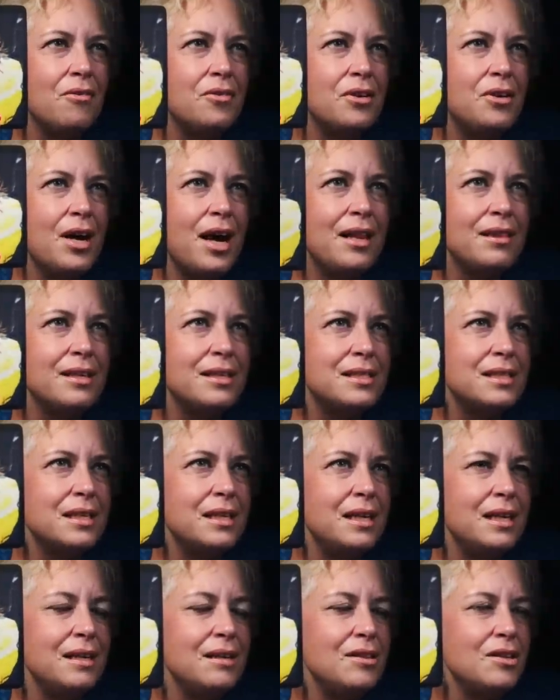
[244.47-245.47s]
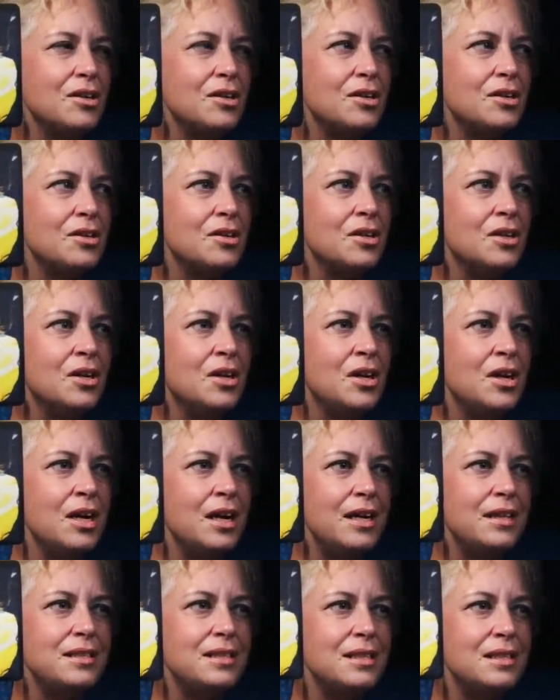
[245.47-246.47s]
They're not listening. They're
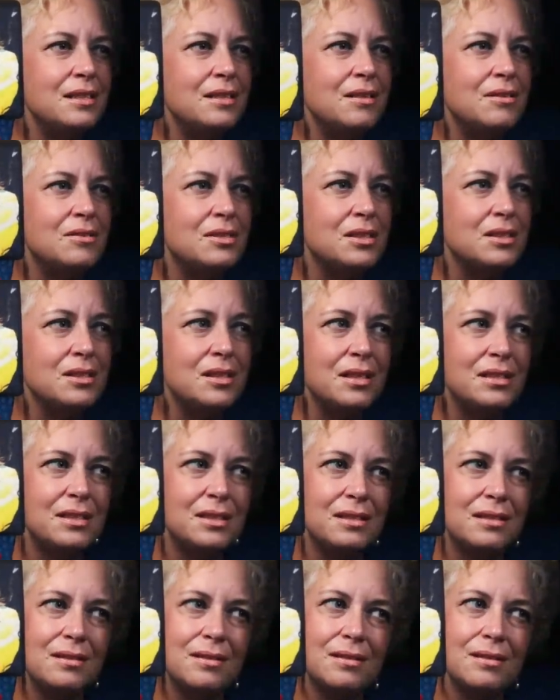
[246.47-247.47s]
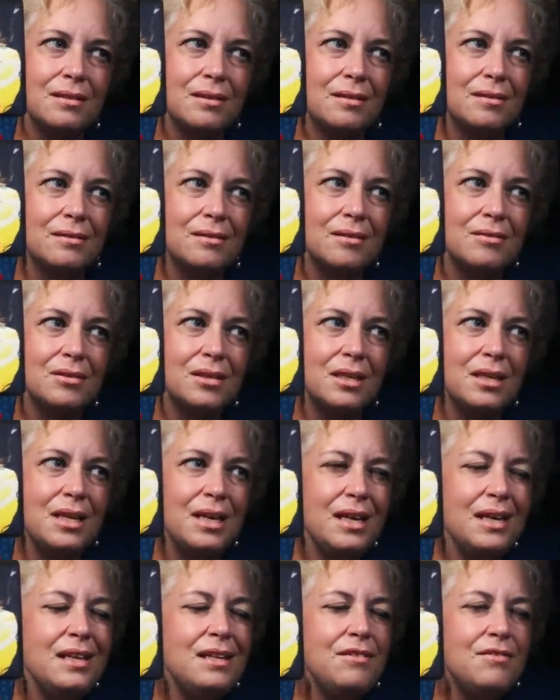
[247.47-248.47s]
it's there's it's there's a
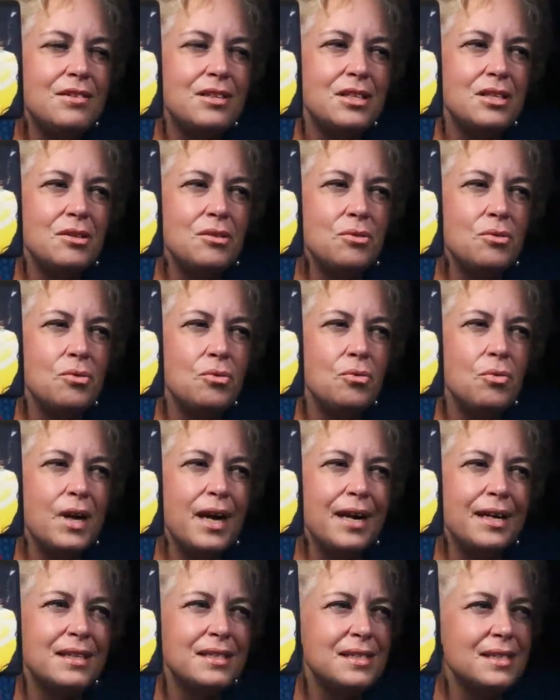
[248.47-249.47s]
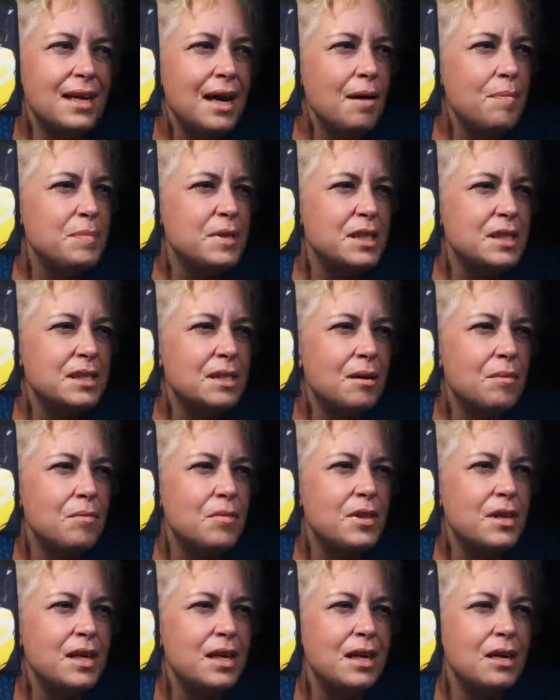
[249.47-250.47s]
need to accept
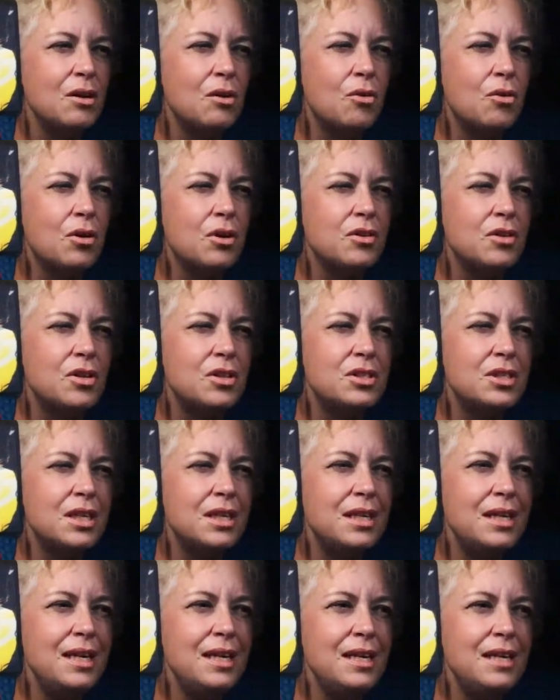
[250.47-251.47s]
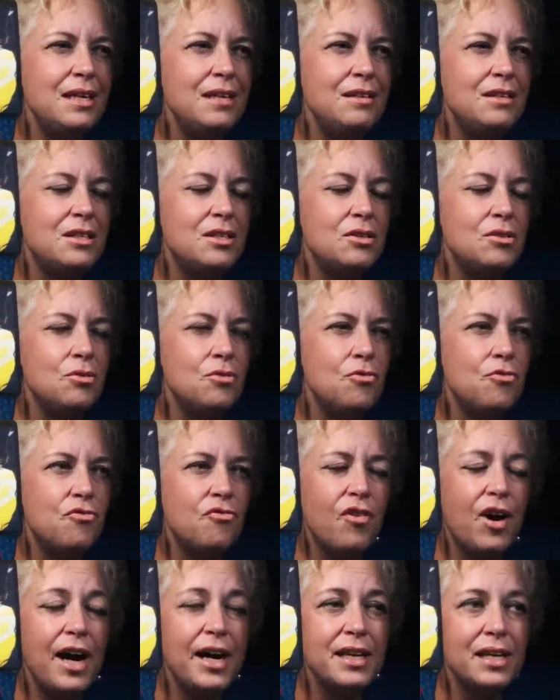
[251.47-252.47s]
something or there's a need to
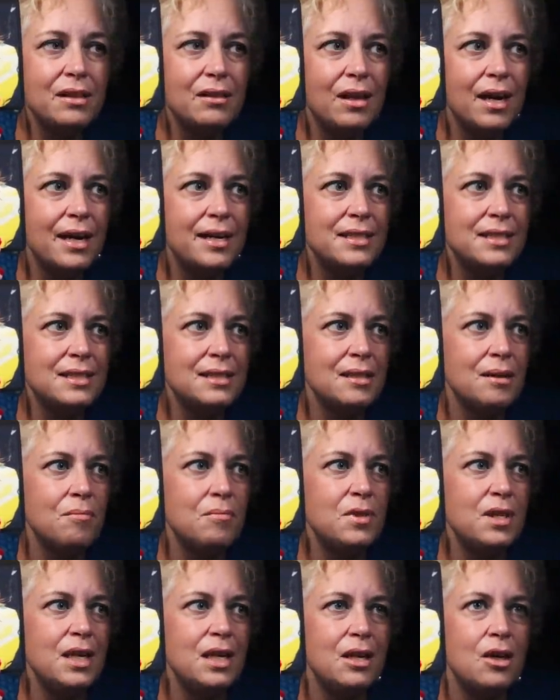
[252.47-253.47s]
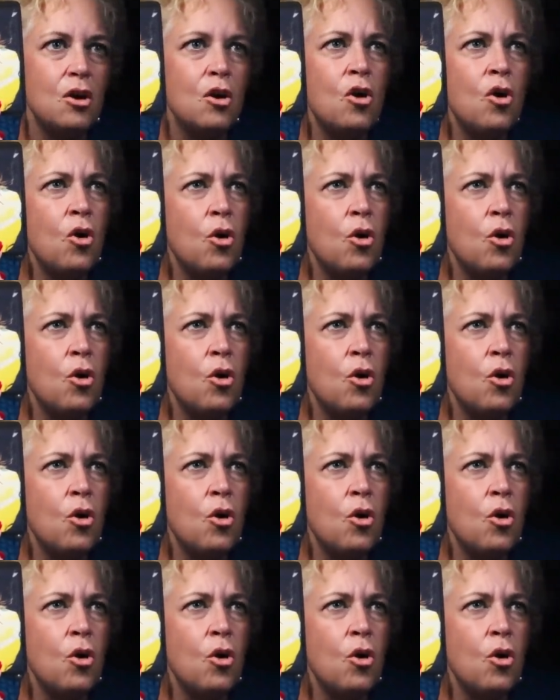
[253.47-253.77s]
finalize something